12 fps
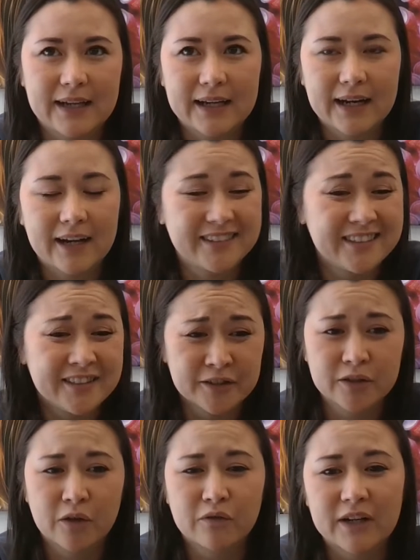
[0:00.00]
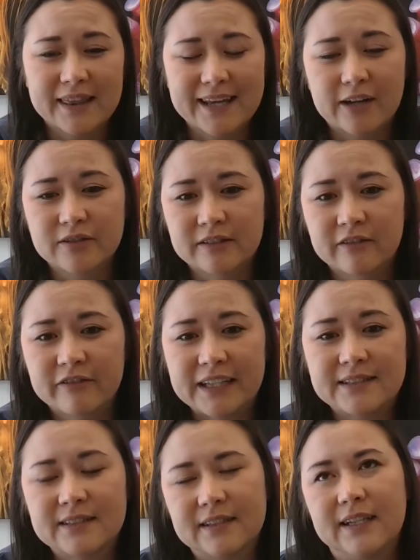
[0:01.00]
at altitudes over 1,000
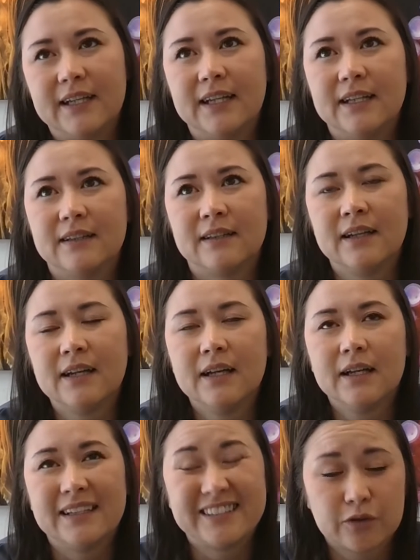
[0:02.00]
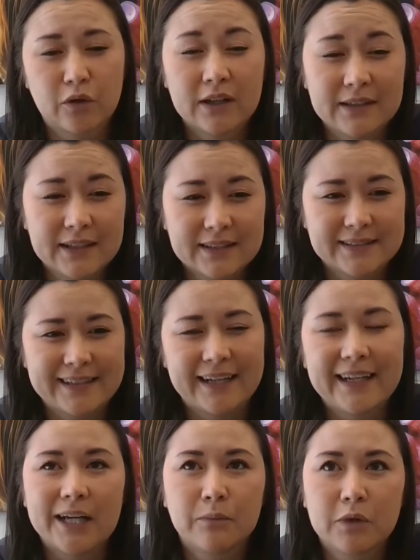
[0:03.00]
feet in historically the San
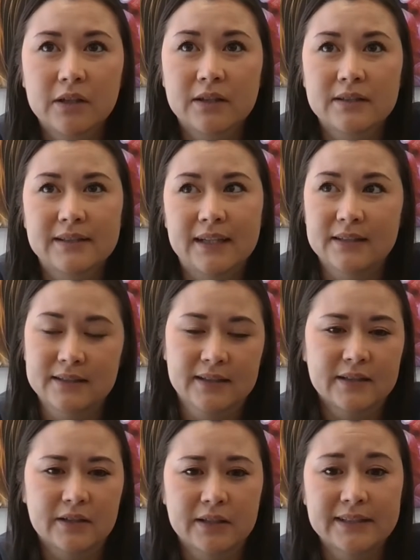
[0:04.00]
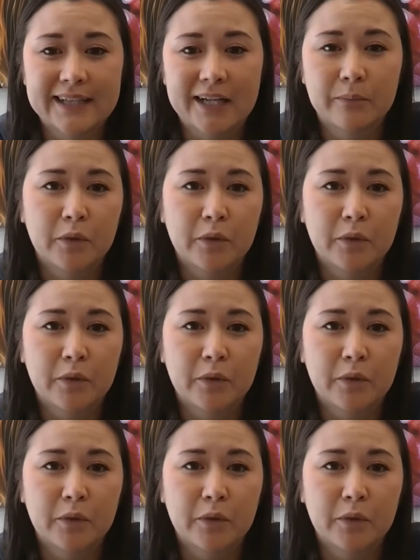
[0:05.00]
Gabriel, San Jacinto, and San